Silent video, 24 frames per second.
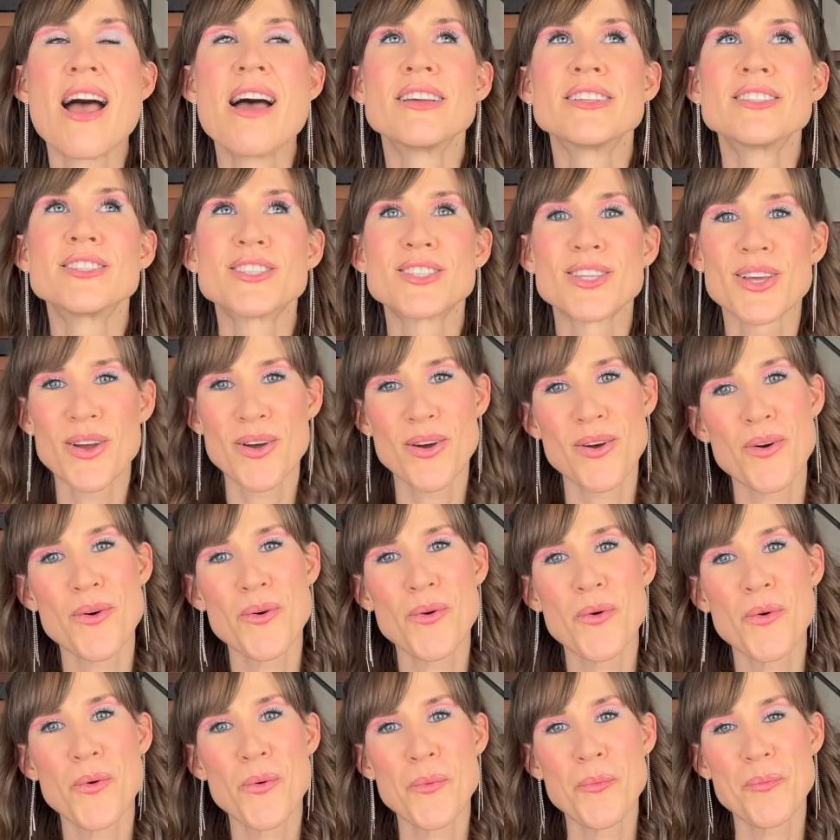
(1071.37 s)

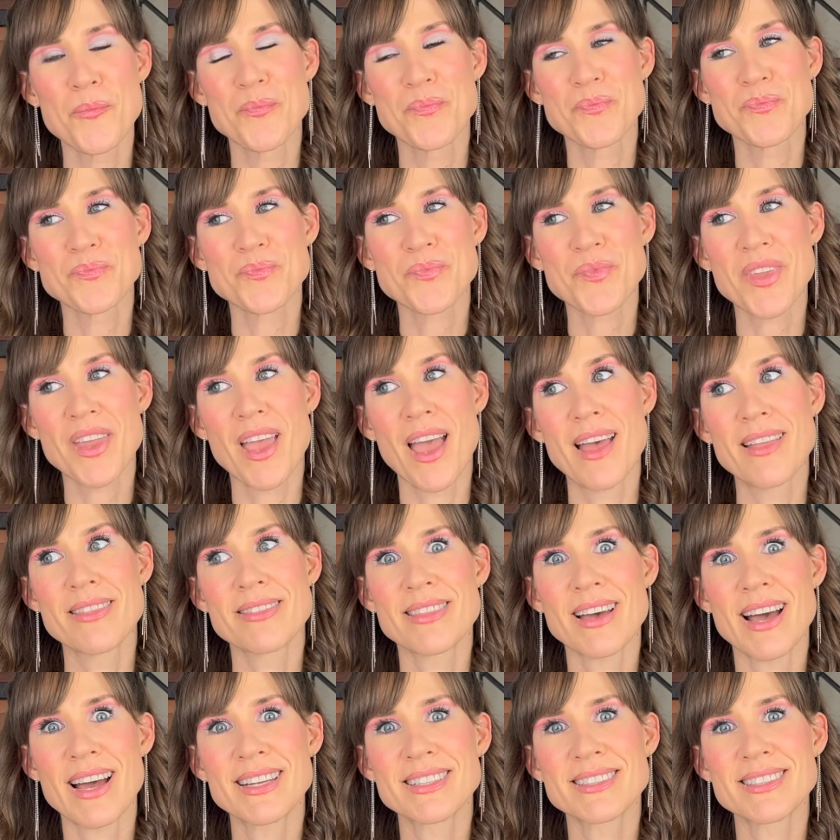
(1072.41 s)
So
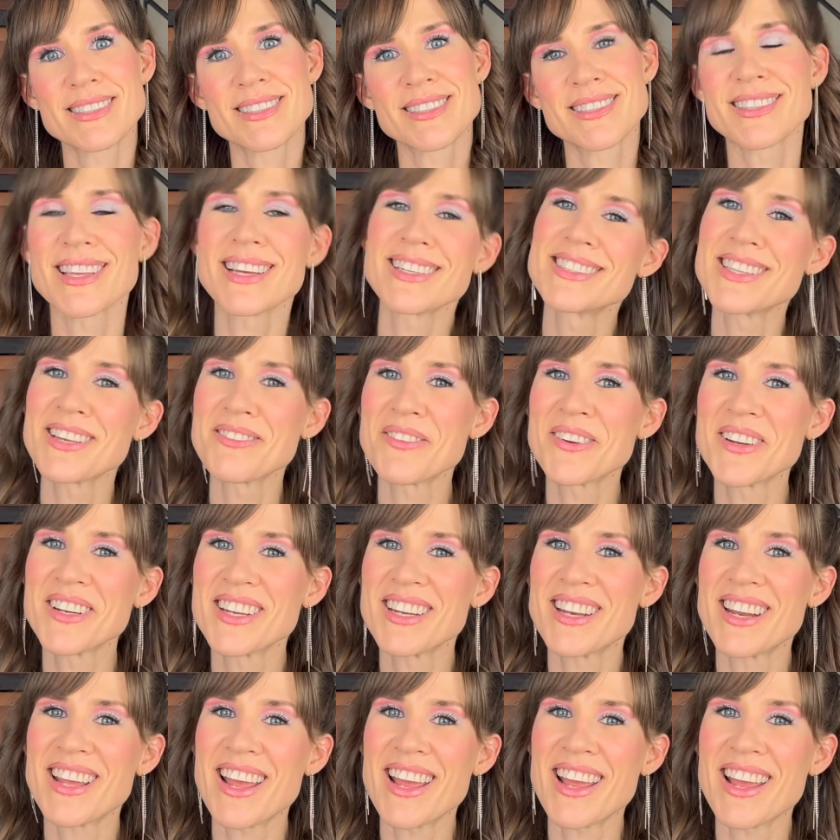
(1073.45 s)
that's it for
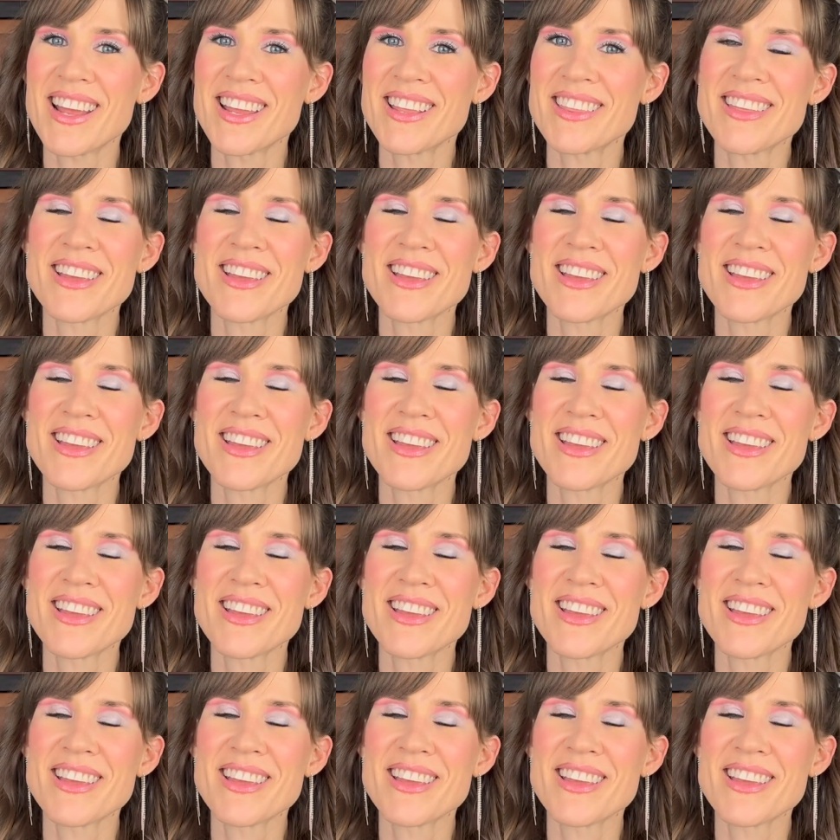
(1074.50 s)
today.